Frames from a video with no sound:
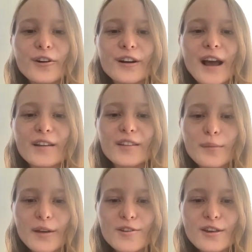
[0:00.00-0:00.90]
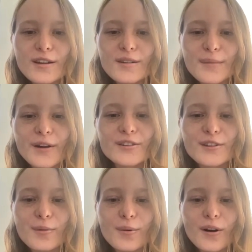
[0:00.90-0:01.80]
current exhibition, Mirror
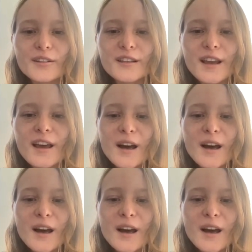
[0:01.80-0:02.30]
to the World.